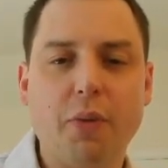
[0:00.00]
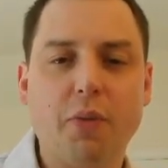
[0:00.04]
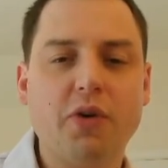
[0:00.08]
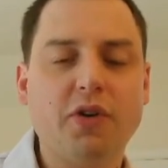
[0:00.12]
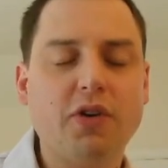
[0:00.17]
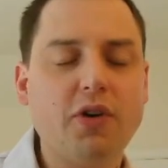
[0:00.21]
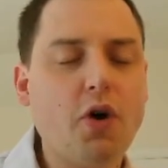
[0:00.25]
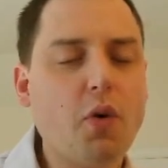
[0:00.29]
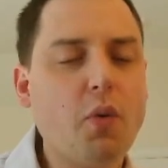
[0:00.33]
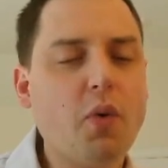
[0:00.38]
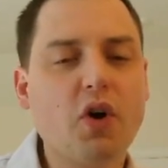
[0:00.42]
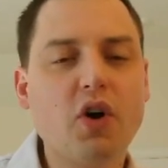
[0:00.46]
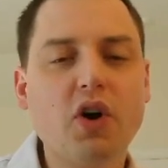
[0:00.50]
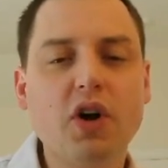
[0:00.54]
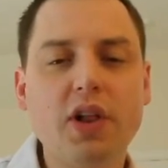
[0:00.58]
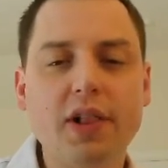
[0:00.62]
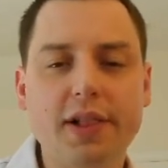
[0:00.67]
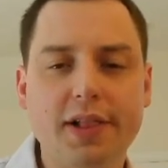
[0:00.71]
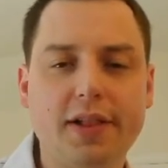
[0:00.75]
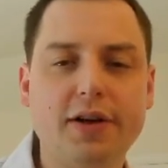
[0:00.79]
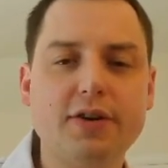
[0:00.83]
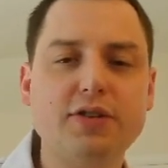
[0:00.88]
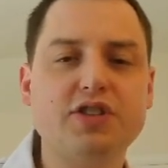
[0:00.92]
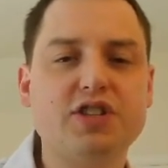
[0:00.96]
We're nowhere
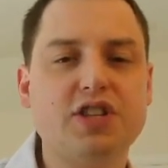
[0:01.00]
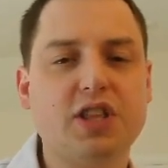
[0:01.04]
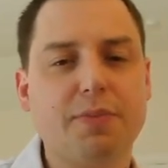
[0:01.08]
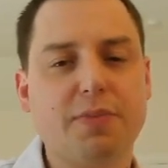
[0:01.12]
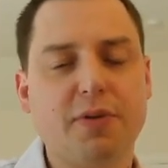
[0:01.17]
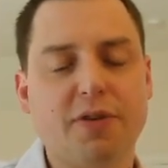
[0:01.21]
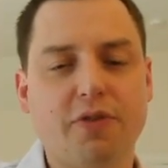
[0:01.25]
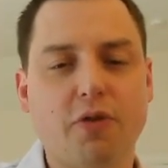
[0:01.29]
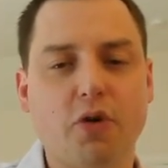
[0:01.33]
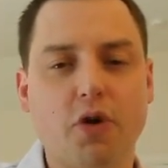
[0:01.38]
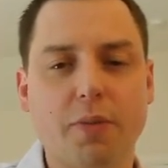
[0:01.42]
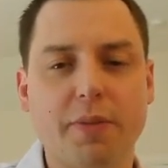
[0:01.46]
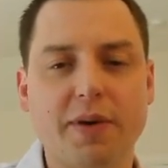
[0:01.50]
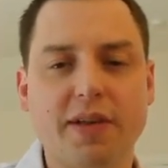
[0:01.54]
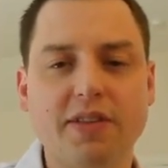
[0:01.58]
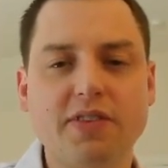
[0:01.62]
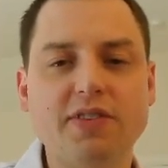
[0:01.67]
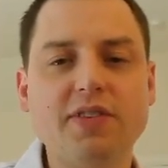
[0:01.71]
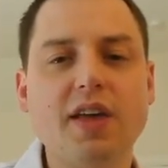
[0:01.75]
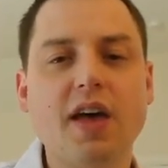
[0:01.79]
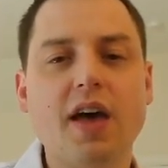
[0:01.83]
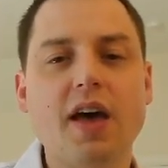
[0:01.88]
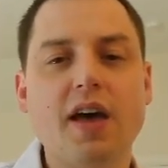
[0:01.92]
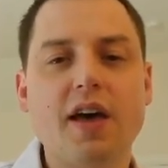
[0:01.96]
close to the
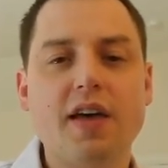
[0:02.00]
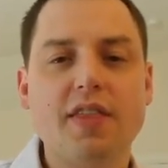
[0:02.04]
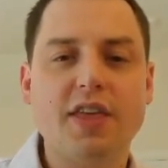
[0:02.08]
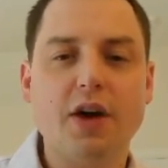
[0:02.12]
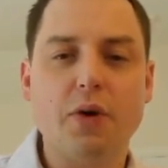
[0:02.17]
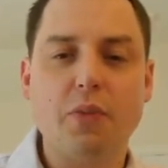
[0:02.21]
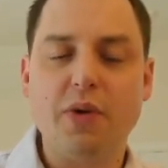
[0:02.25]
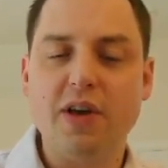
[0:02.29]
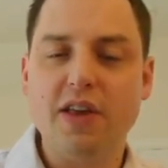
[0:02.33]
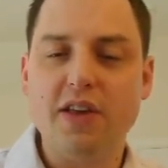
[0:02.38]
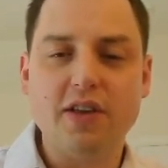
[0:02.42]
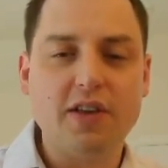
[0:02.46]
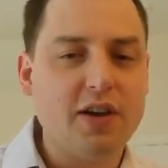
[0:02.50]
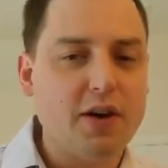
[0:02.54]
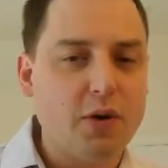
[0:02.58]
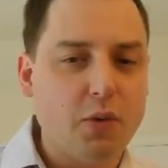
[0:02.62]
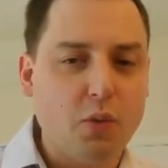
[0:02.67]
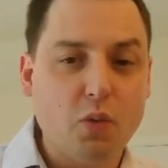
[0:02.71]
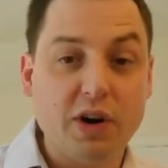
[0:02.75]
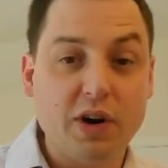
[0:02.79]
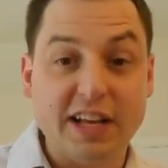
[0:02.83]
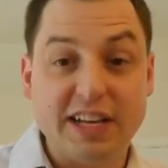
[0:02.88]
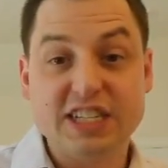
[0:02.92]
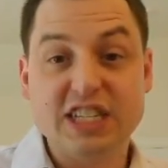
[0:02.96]
performance that we
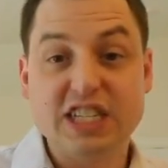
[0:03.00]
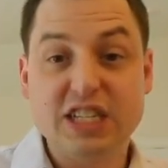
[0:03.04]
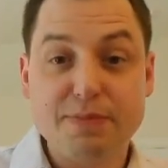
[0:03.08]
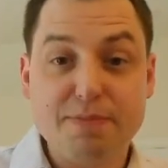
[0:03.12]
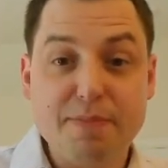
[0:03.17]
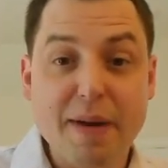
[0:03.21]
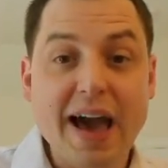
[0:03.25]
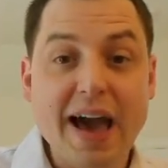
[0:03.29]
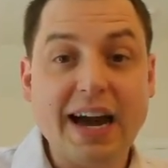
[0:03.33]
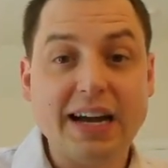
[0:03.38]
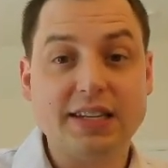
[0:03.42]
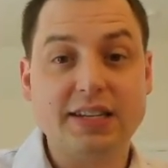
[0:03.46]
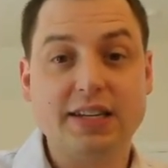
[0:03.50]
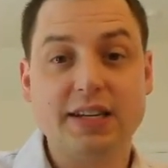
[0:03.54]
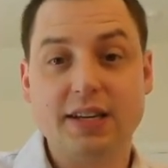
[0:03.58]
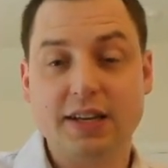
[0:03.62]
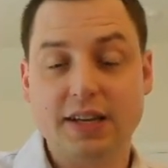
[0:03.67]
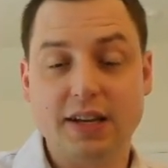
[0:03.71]
would expect,